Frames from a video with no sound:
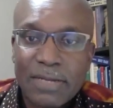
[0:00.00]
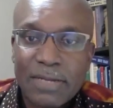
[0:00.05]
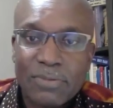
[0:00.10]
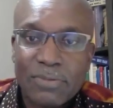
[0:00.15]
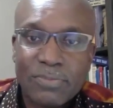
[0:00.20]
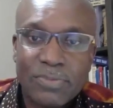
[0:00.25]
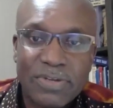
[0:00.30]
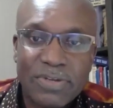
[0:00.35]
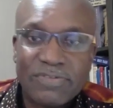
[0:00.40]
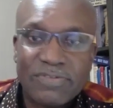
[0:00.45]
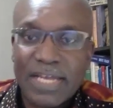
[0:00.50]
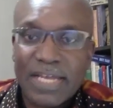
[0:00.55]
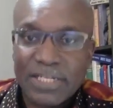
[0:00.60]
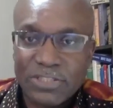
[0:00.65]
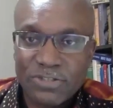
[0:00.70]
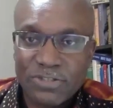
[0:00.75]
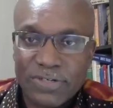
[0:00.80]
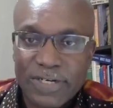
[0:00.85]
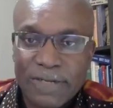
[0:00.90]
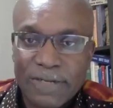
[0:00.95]
with
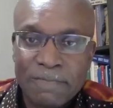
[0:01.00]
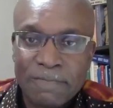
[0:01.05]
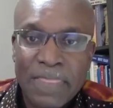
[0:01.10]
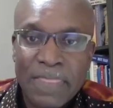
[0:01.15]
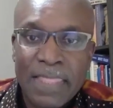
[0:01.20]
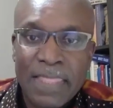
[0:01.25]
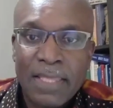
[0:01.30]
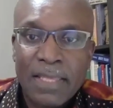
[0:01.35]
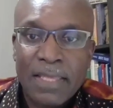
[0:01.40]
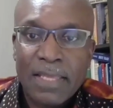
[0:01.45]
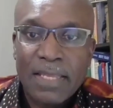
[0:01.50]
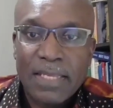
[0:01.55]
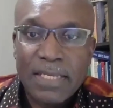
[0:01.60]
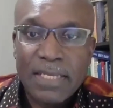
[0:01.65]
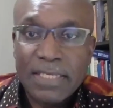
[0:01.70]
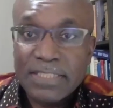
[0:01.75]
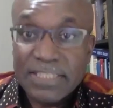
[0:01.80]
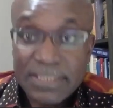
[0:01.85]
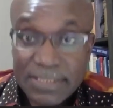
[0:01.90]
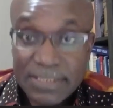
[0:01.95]
Nigeria.
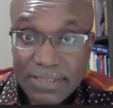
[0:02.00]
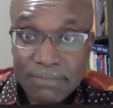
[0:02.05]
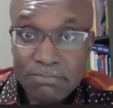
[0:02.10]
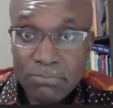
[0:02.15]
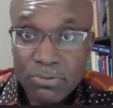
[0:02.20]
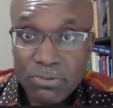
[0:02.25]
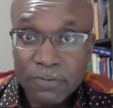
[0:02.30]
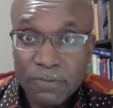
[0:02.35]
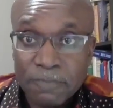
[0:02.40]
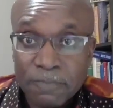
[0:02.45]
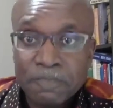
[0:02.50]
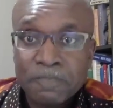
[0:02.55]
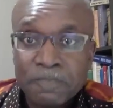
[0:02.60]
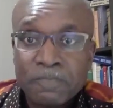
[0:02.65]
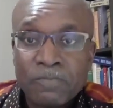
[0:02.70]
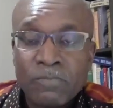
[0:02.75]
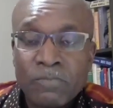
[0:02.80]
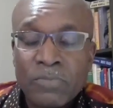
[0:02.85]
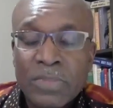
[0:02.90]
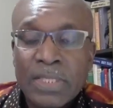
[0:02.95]
It is simple.
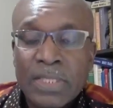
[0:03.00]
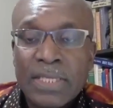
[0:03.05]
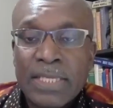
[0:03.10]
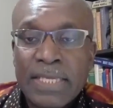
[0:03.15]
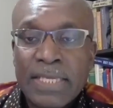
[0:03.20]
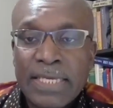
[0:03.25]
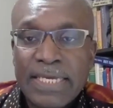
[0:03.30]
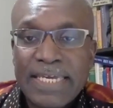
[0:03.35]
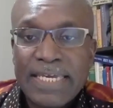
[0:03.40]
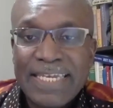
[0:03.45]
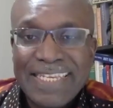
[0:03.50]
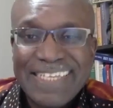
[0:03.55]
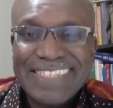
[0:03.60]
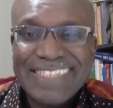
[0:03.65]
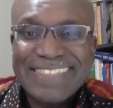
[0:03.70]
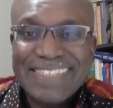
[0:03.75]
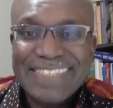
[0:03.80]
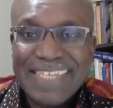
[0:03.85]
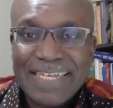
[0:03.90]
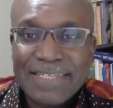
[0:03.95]
It
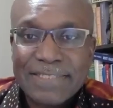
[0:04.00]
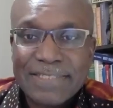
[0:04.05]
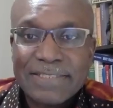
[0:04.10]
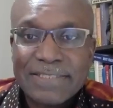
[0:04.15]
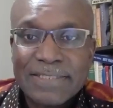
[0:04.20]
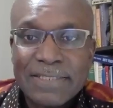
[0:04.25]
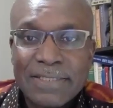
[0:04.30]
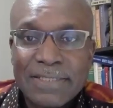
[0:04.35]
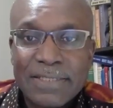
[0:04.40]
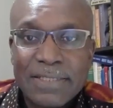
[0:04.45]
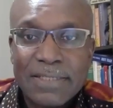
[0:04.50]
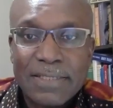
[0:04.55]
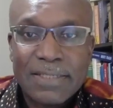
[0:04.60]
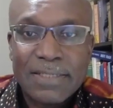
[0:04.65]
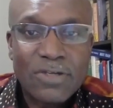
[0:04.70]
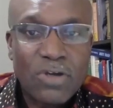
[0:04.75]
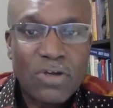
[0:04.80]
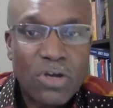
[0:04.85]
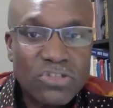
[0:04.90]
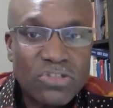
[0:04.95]
is that,
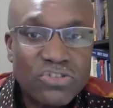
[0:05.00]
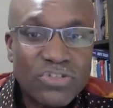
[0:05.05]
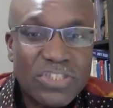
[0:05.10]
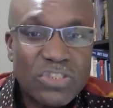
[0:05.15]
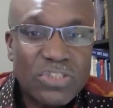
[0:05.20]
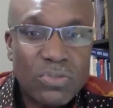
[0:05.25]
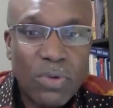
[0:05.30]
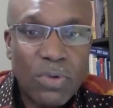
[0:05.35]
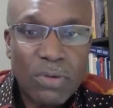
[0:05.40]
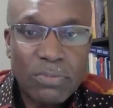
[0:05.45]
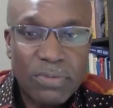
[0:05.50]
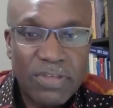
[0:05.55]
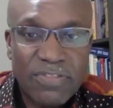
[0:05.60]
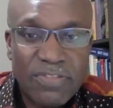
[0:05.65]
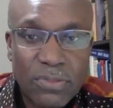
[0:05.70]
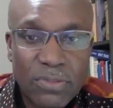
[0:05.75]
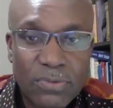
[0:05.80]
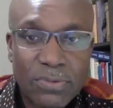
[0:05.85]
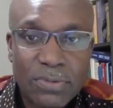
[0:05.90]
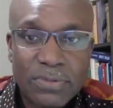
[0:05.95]
contrary to what we
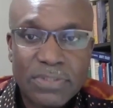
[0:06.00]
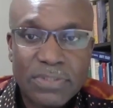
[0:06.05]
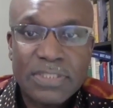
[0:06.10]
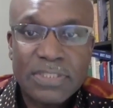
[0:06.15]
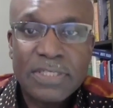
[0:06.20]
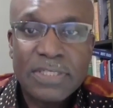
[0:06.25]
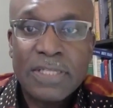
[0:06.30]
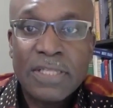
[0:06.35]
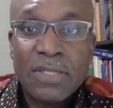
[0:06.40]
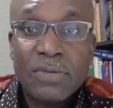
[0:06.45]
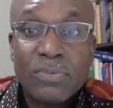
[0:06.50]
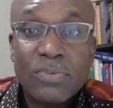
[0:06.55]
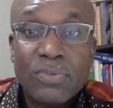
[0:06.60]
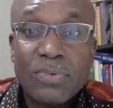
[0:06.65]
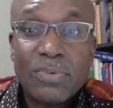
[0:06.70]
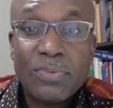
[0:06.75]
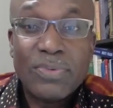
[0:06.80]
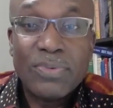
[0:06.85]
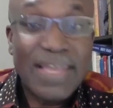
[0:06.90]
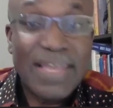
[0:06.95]
thought,
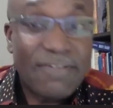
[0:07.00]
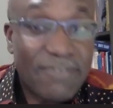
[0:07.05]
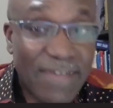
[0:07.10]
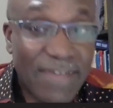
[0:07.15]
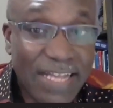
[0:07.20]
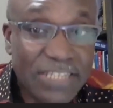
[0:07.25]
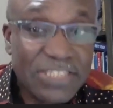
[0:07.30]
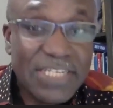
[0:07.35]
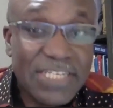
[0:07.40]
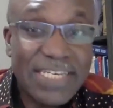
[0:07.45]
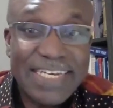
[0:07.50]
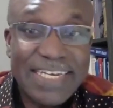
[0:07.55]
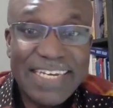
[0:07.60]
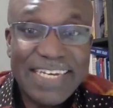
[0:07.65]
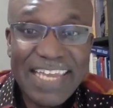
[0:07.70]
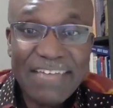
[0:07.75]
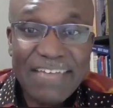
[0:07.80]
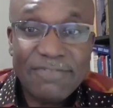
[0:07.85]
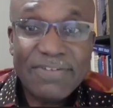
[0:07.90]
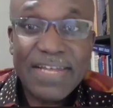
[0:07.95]
we have actually
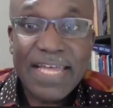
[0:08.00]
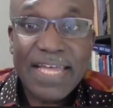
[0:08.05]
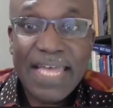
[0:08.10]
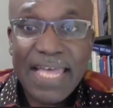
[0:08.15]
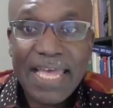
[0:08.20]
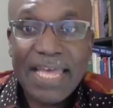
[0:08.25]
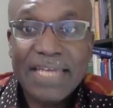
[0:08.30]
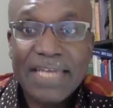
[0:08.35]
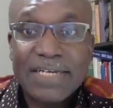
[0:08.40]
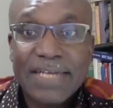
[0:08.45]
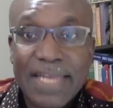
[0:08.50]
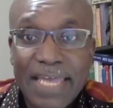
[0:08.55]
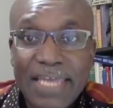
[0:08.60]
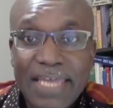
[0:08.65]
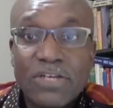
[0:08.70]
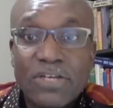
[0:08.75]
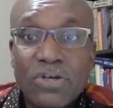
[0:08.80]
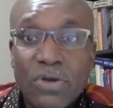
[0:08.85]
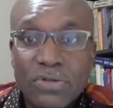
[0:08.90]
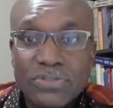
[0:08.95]
never had
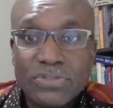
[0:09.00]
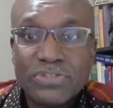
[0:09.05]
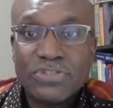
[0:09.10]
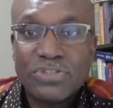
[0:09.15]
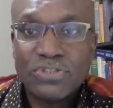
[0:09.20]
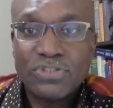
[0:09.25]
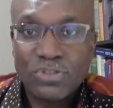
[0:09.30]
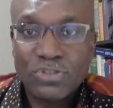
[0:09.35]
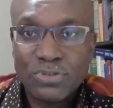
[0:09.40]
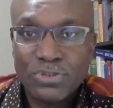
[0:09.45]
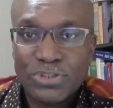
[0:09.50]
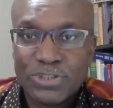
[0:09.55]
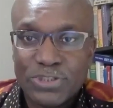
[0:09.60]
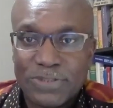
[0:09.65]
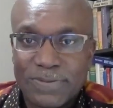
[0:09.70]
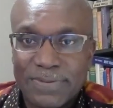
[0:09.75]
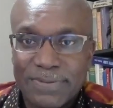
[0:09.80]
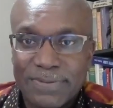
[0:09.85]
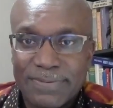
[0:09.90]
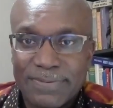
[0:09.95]
a constitution.
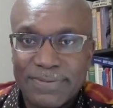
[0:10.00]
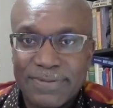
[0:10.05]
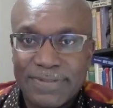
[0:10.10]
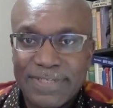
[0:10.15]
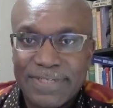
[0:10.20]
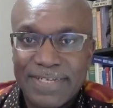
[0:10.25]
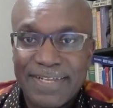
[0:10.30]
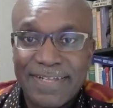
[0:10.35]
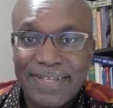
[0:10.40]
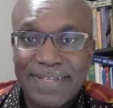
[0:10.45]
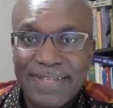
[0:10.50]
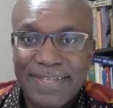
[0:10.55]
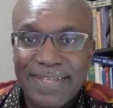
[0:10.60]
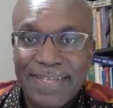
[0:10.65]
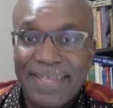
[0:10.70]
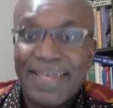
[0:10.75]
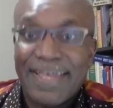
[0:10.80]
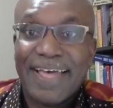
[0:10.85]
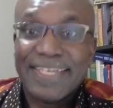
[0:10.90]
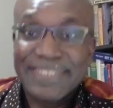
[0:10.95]

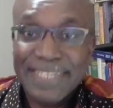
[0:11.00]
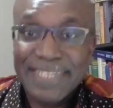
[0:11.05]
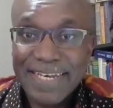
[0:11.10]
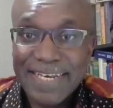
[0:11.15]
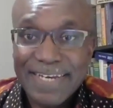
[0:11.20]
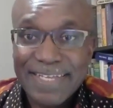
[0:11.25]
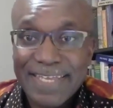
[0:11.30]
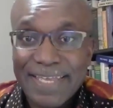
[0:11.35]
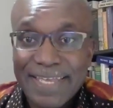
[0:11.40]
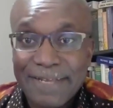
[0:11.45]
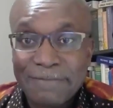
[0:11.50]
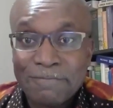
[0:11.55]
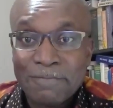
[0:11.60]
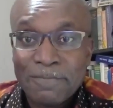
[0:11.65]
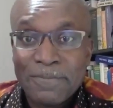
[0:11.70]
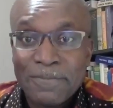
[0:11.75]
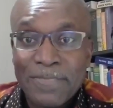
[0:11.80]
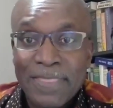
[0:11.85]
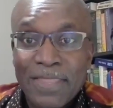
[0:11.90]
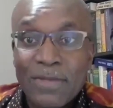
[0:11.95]
I say that again.
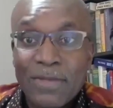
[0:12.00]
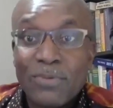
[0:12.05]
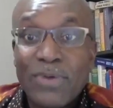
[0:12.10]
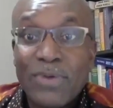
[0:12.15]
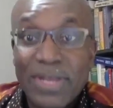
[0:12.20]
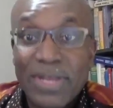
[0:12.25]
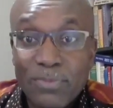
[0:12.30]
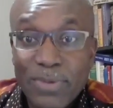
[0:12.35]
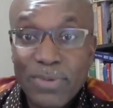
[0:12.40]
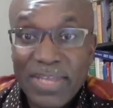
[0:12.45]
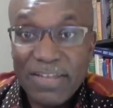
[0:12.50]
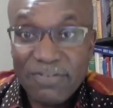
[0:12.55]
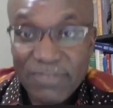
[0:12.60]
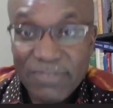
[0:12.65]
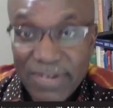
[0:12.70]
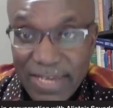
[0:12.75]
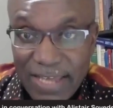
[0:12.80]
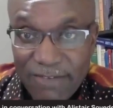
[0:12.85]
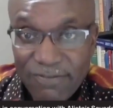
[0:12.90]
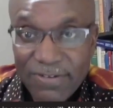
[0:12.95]
We have
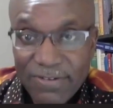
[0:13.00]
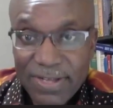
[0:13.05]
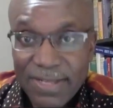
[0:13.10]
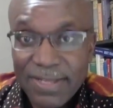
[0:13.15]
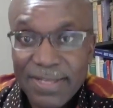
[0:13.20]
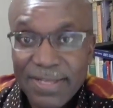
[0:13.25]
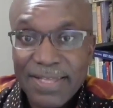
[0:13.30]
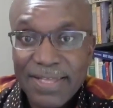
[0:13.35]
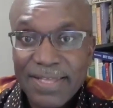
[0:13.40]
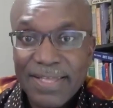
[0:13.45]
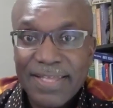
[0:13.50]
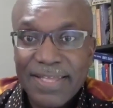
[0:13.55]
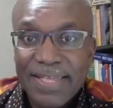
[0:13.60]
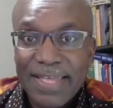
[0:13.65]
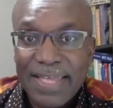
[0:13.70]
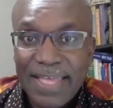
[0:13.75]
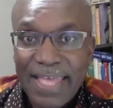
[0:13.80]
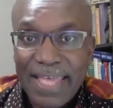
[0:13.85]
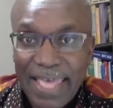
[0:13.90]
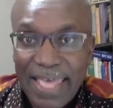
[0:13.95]
never
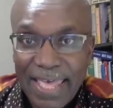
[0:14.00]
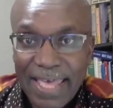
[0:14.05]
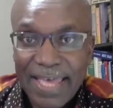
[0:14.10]
had